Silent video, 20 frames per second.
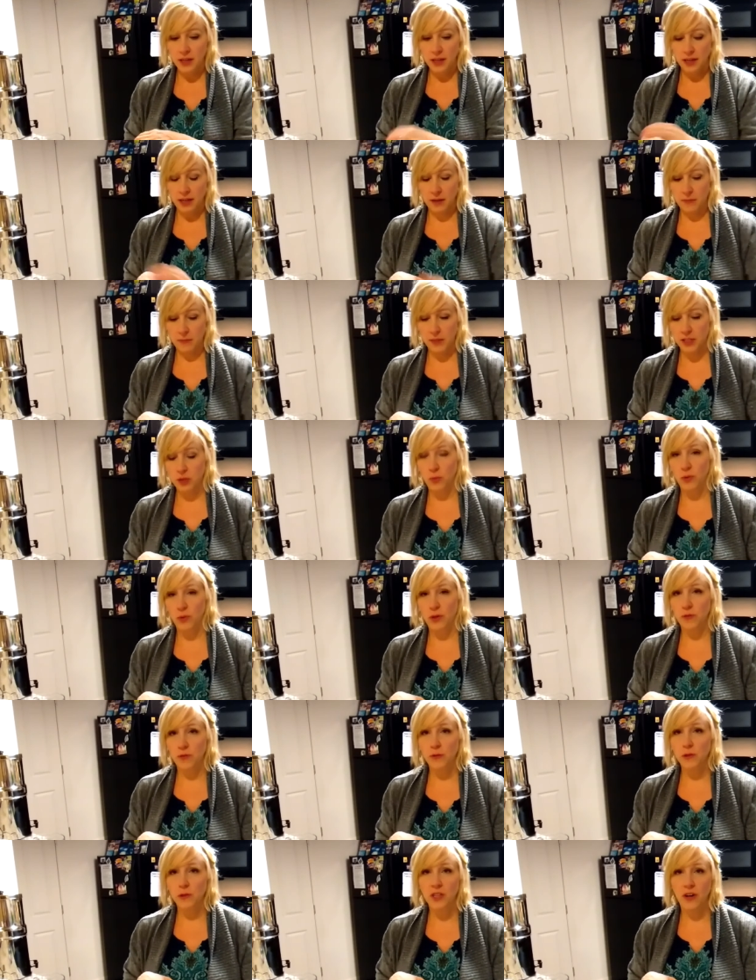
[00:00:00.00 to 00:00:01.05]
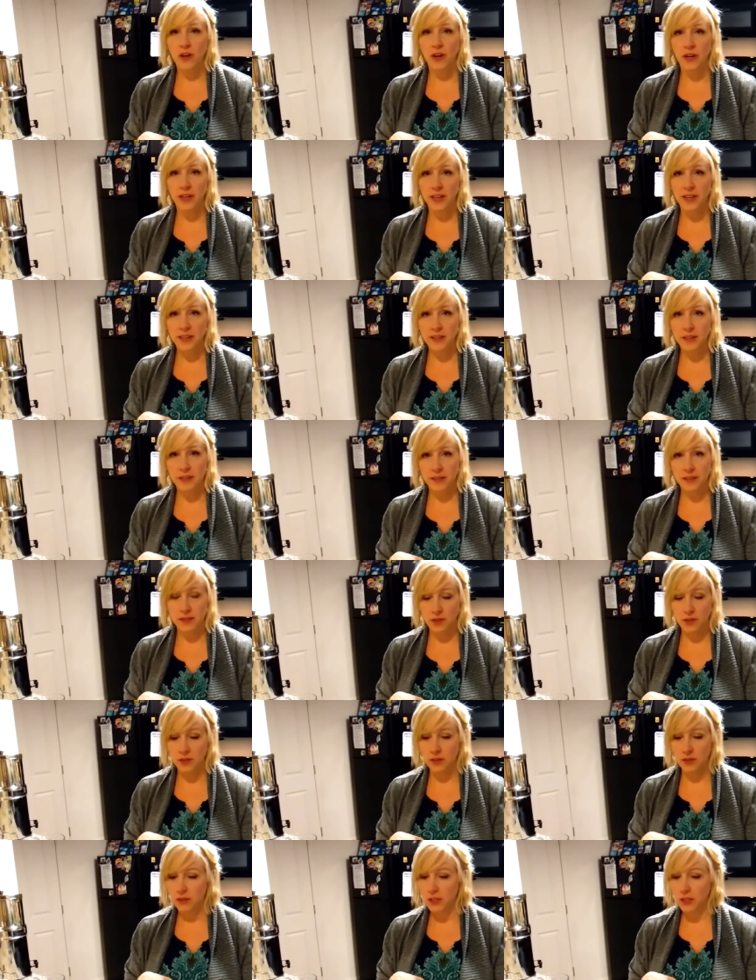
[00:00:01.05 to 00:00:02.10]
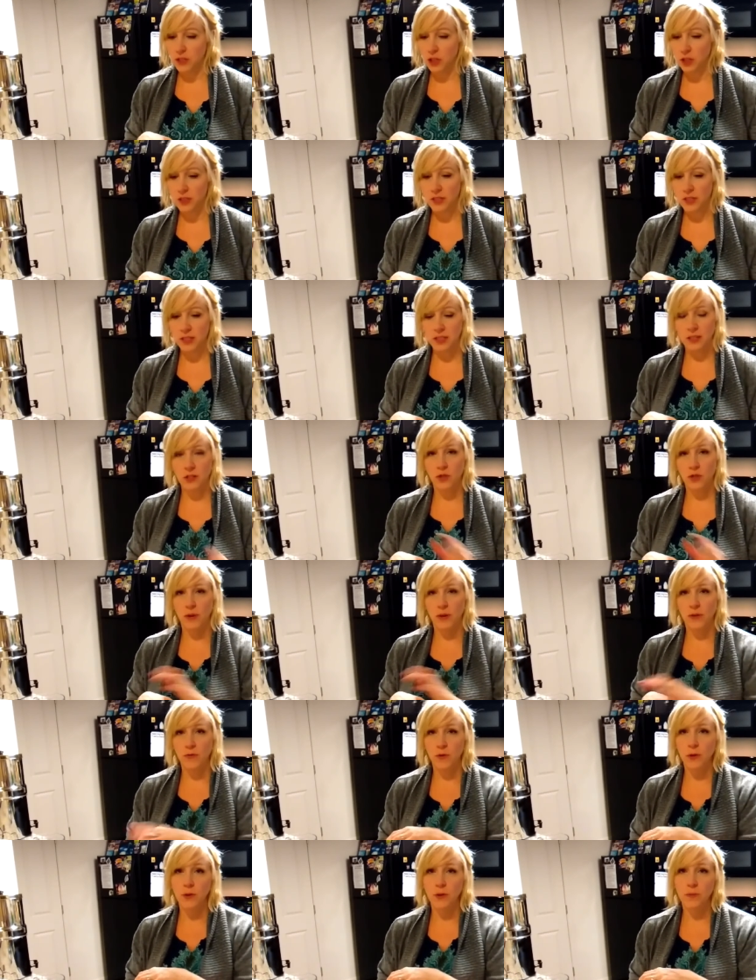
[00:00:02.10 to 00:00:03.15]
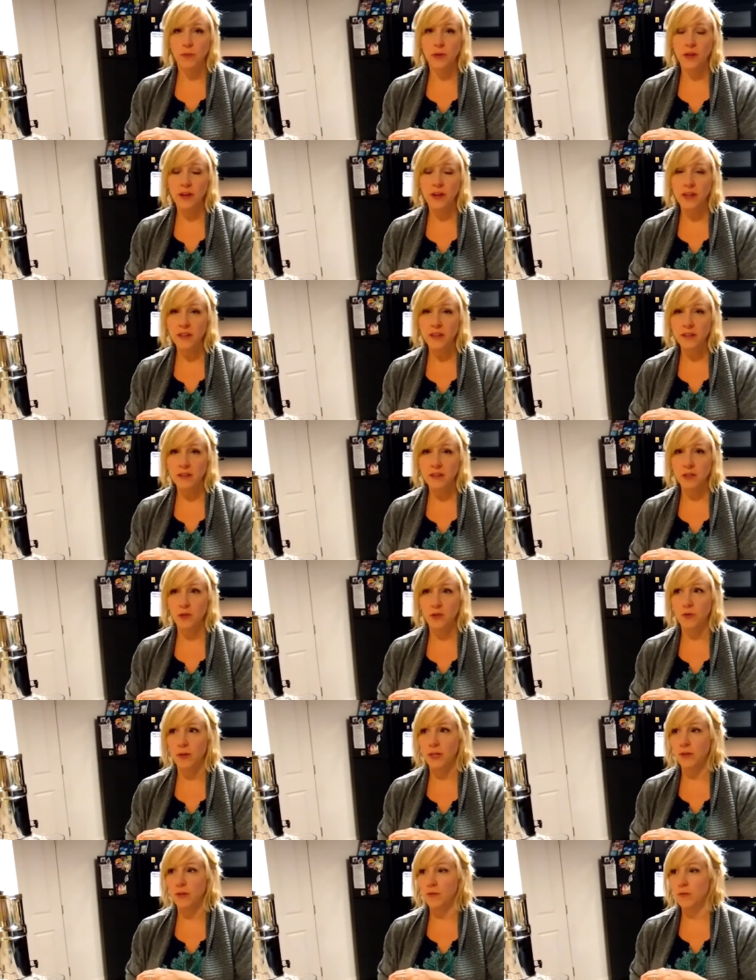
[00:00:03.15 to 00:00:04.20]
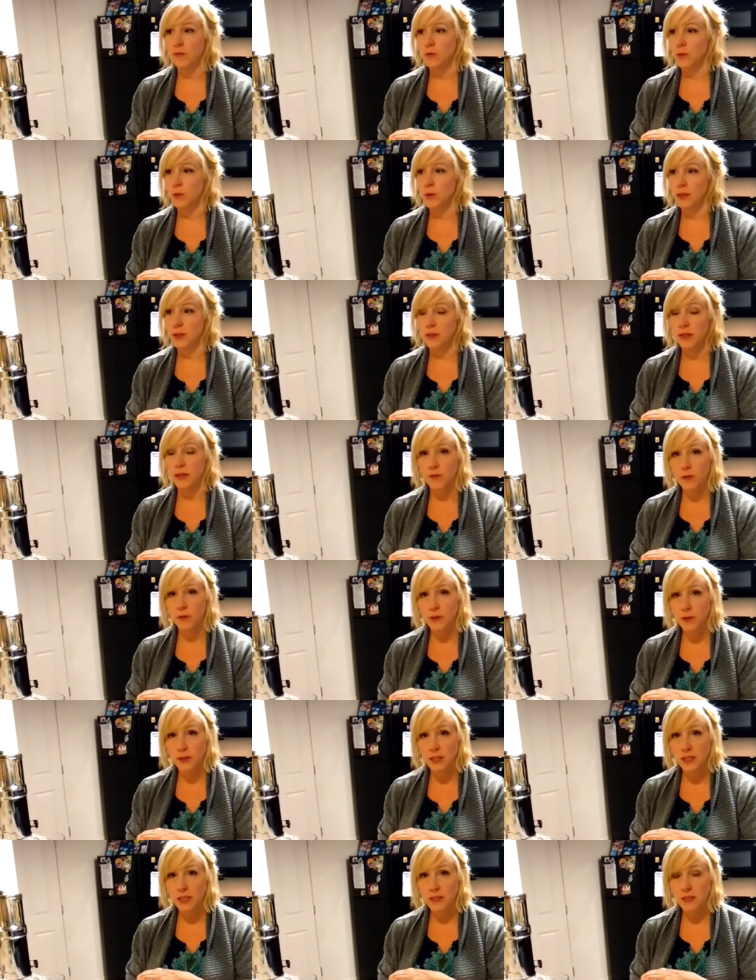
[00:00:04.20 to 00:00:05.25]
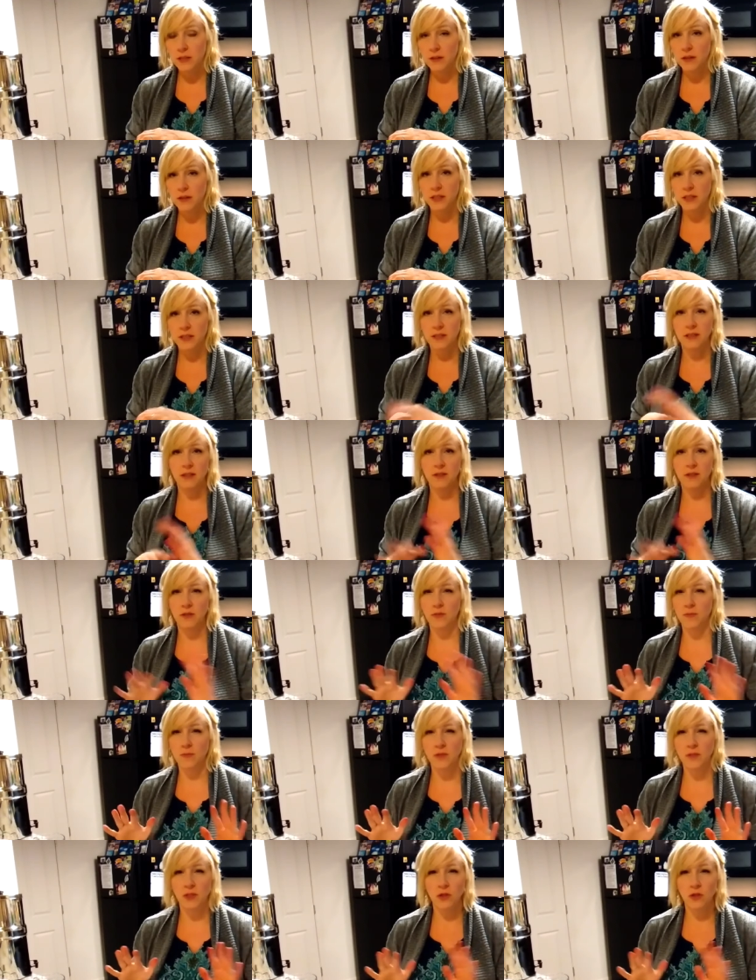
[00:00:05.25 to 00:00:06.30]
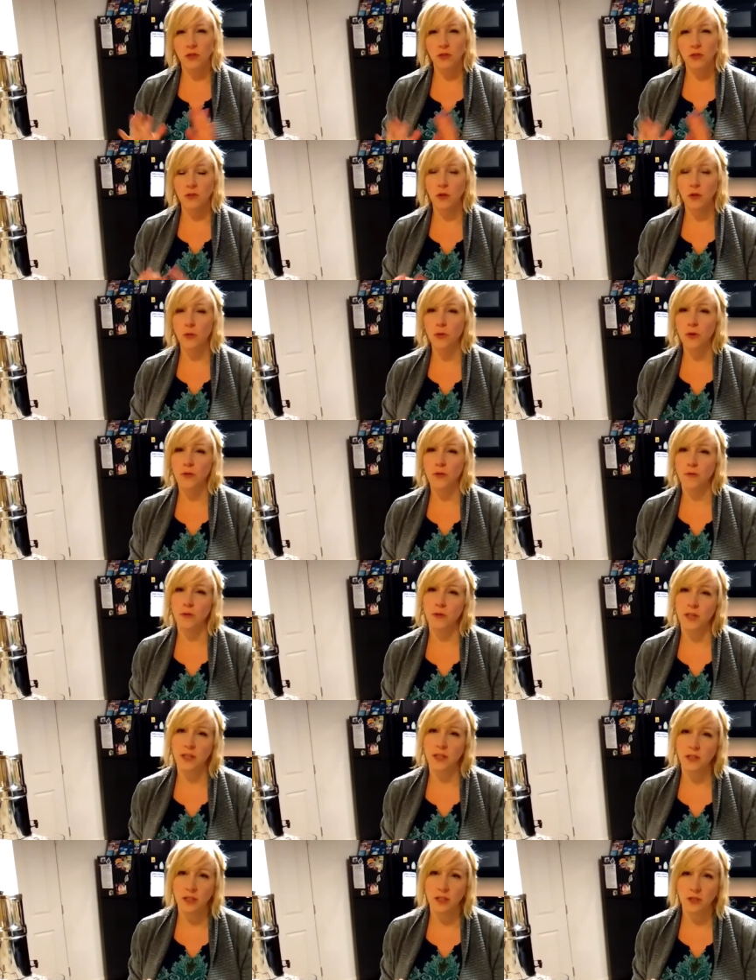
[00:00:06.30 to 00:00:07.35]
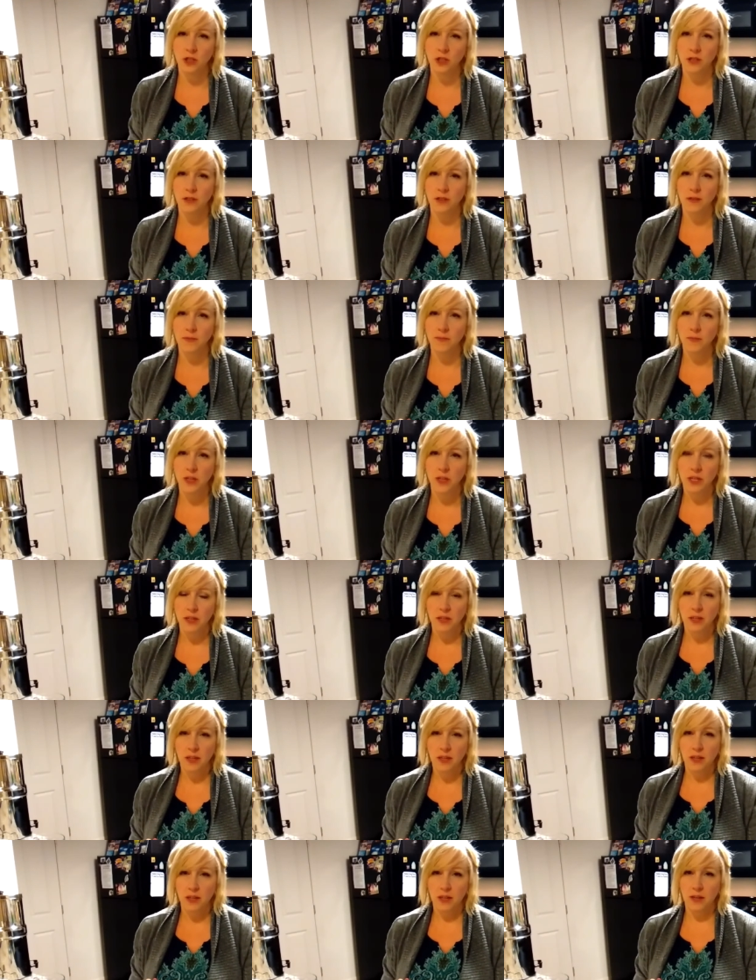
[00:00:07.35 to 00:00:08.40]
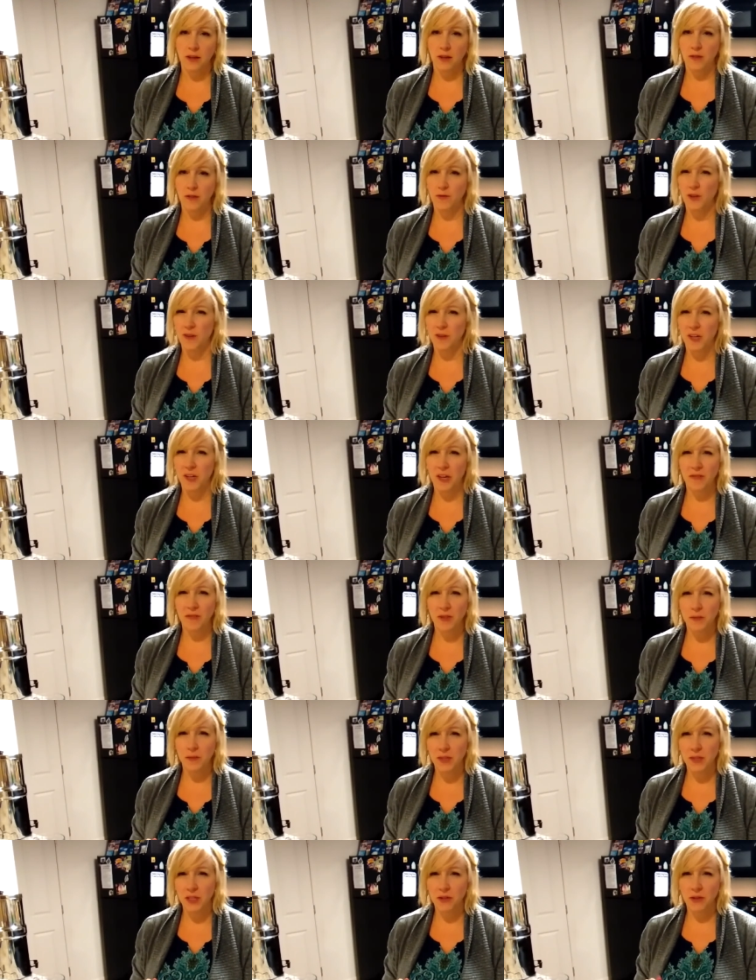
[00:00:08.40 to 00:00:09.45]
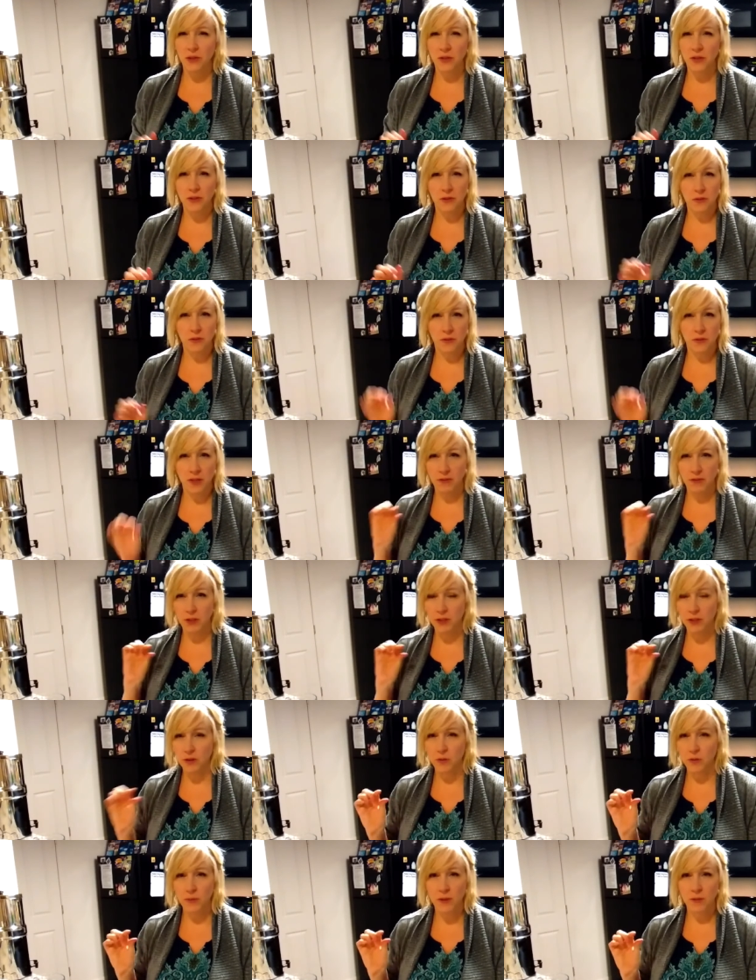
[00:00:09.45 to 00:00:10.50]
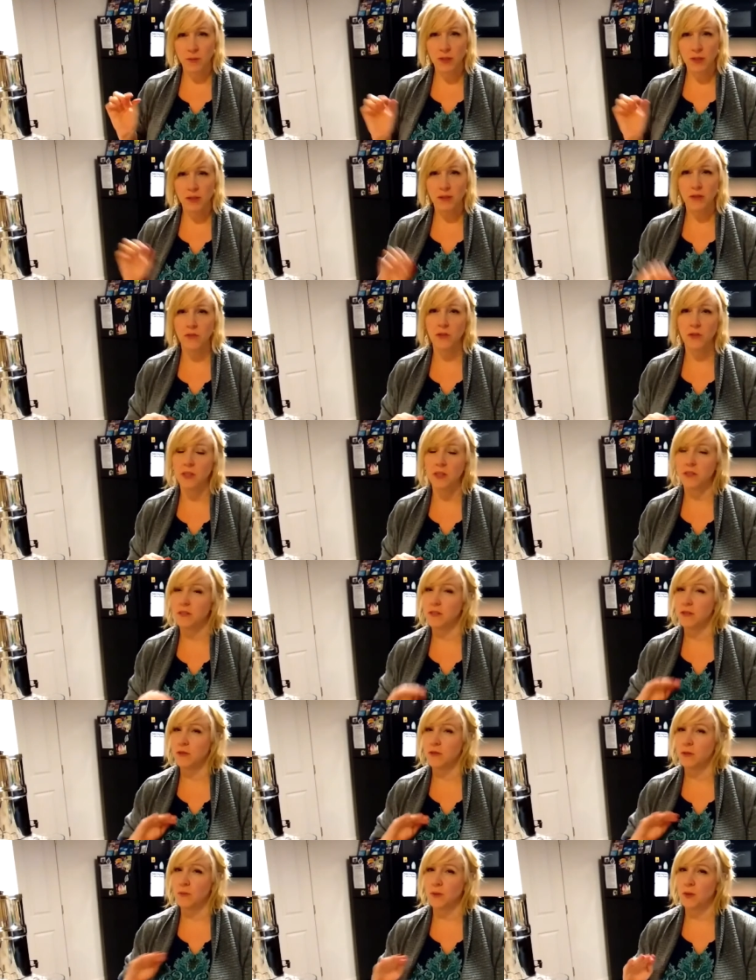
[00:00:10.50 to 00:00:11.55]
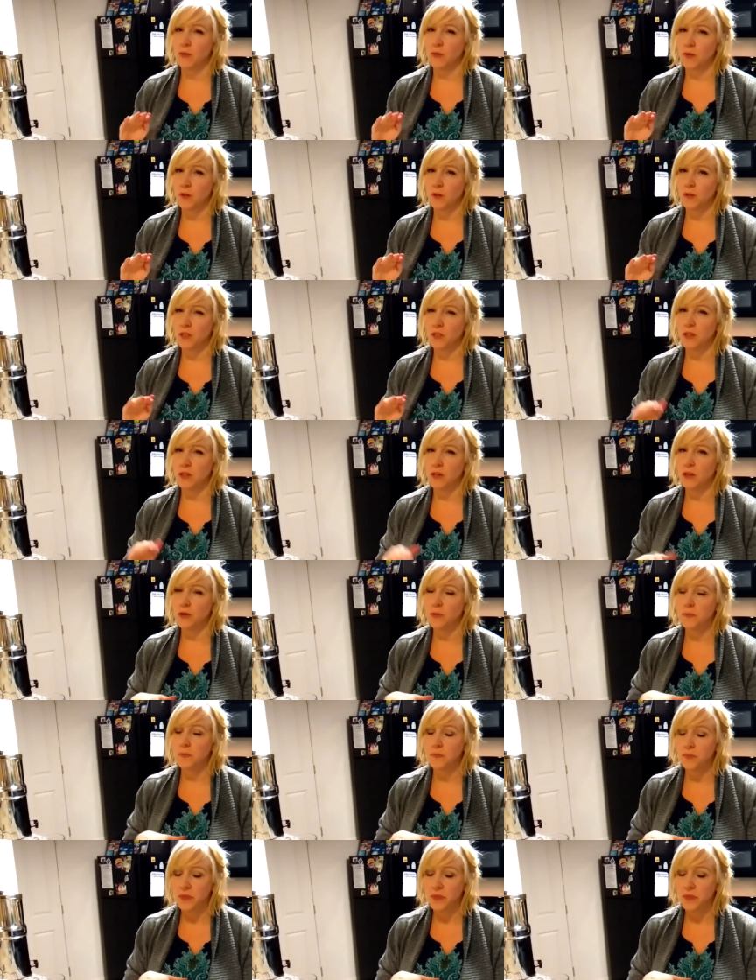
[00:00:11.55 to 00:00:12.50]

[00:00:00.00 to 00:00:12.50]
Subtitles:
And it makes a wonderful tonic. It's delicious. It's great for the blood, great for liver detox. It's so good for digestion. If you have a heavy meal, you can have a little bit of Beet Kvass and you'll be good to go.